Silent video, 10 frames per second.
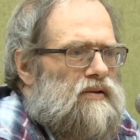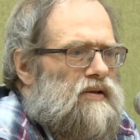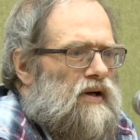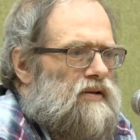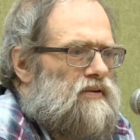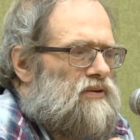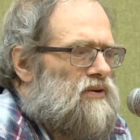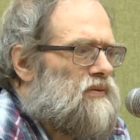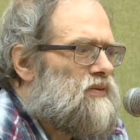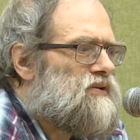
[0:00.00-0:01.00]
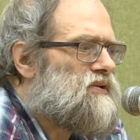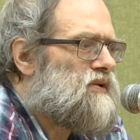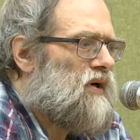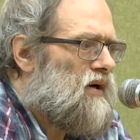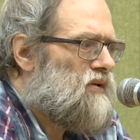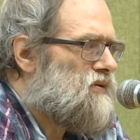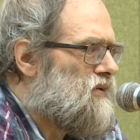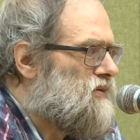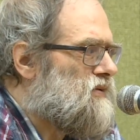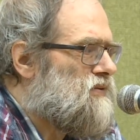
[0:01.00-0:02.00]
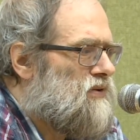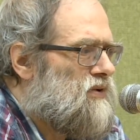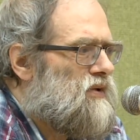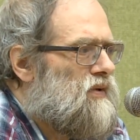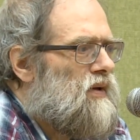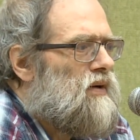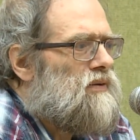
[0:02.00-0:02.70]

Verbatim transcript: that Homer starts his story